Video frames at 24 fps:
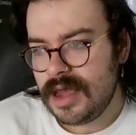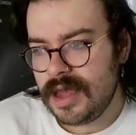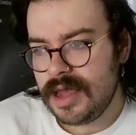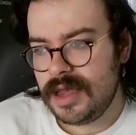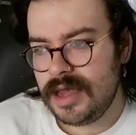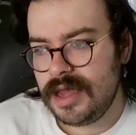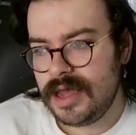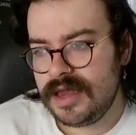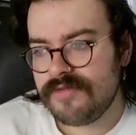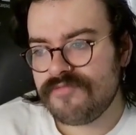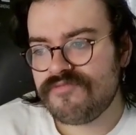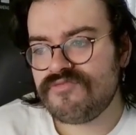
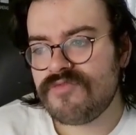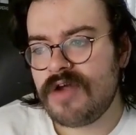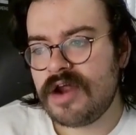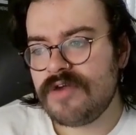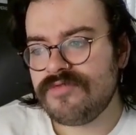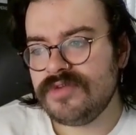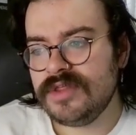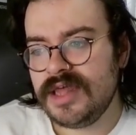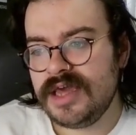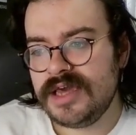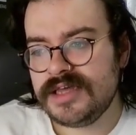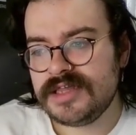And I,
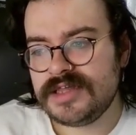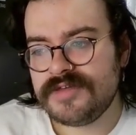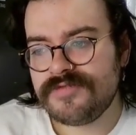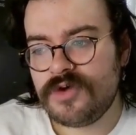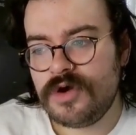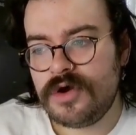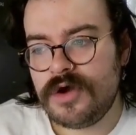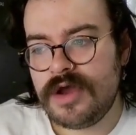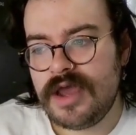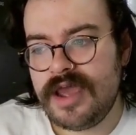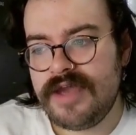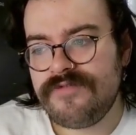realise I've
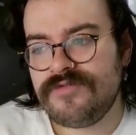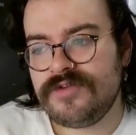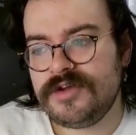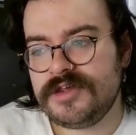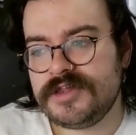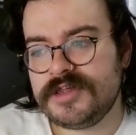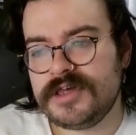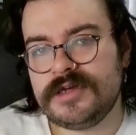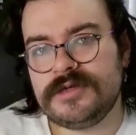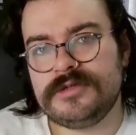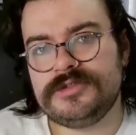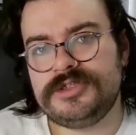got every
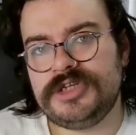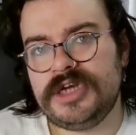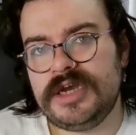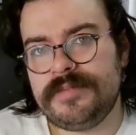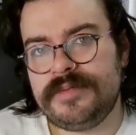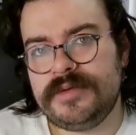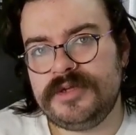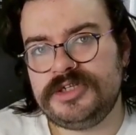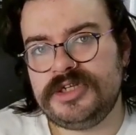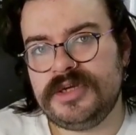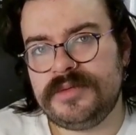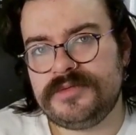single
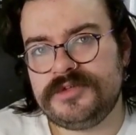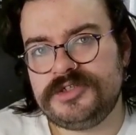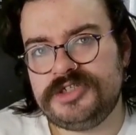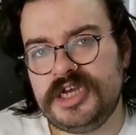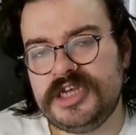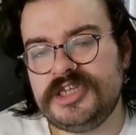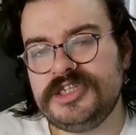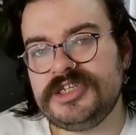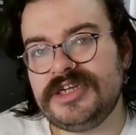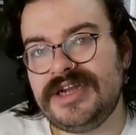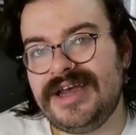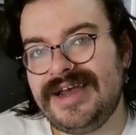championship
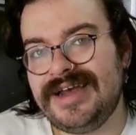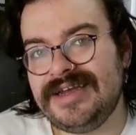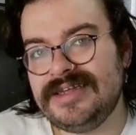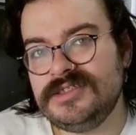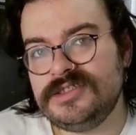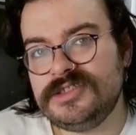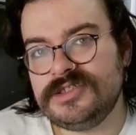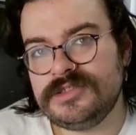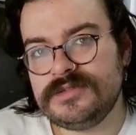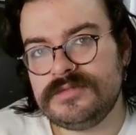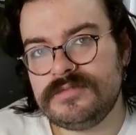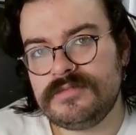changing
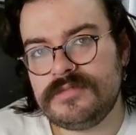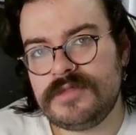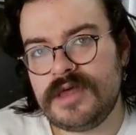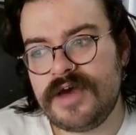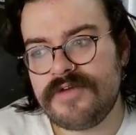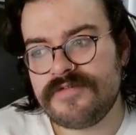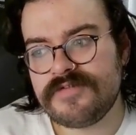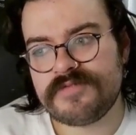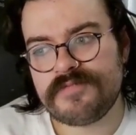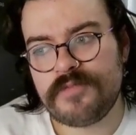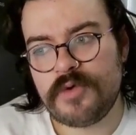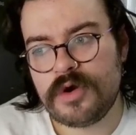hands that
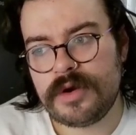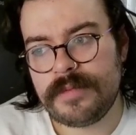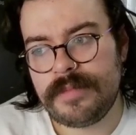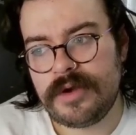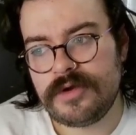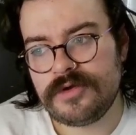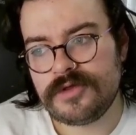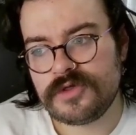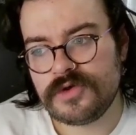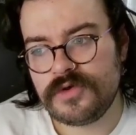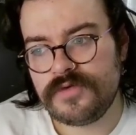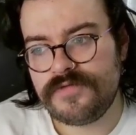I've spoke
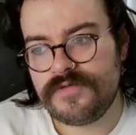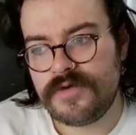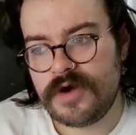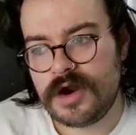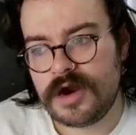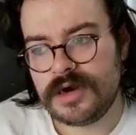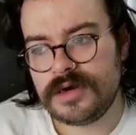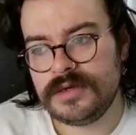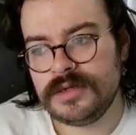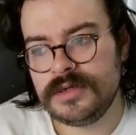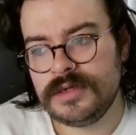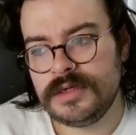about so
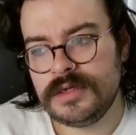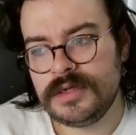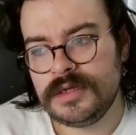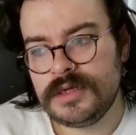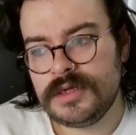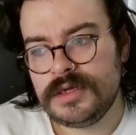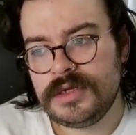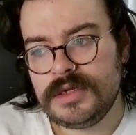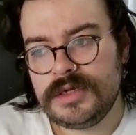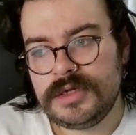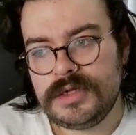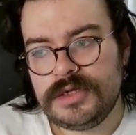far.
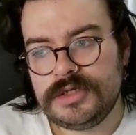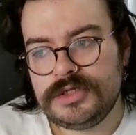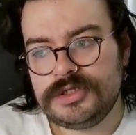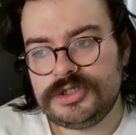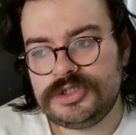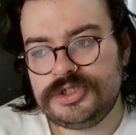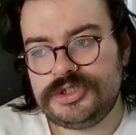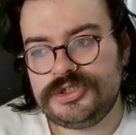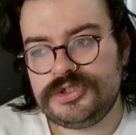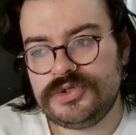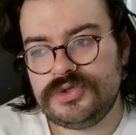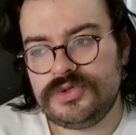
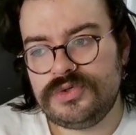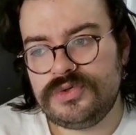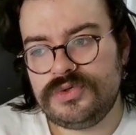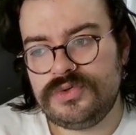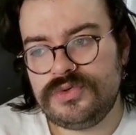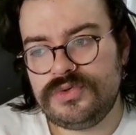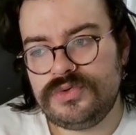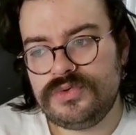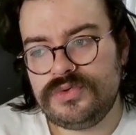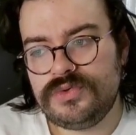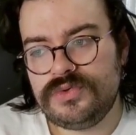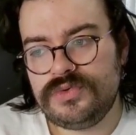
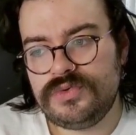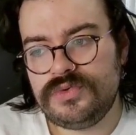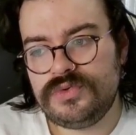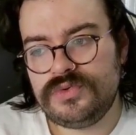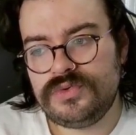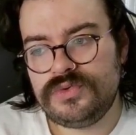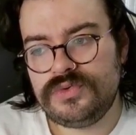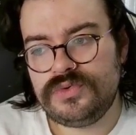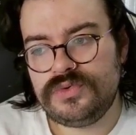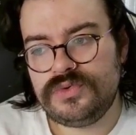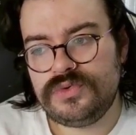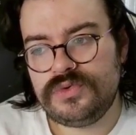
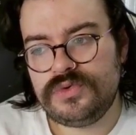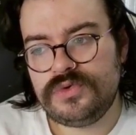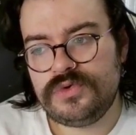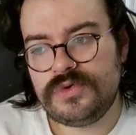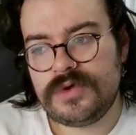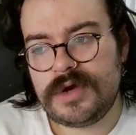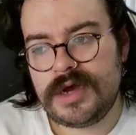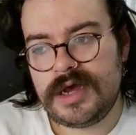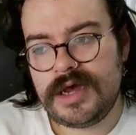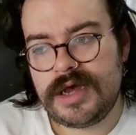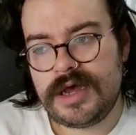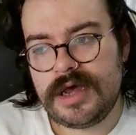So
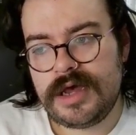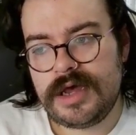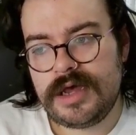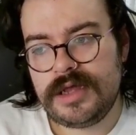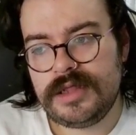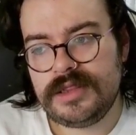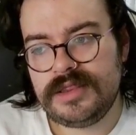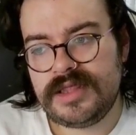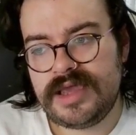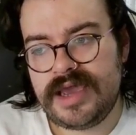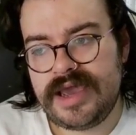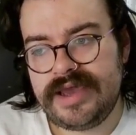uh,
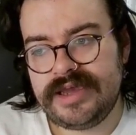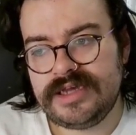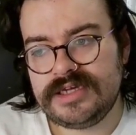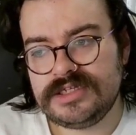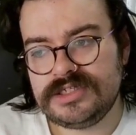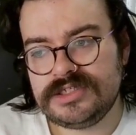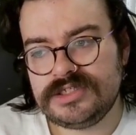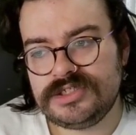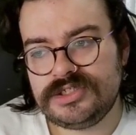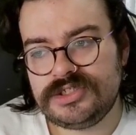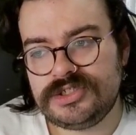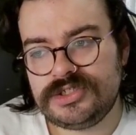
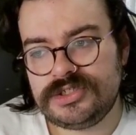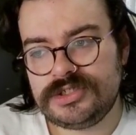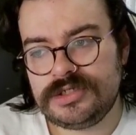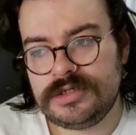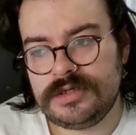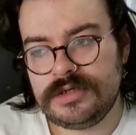let's.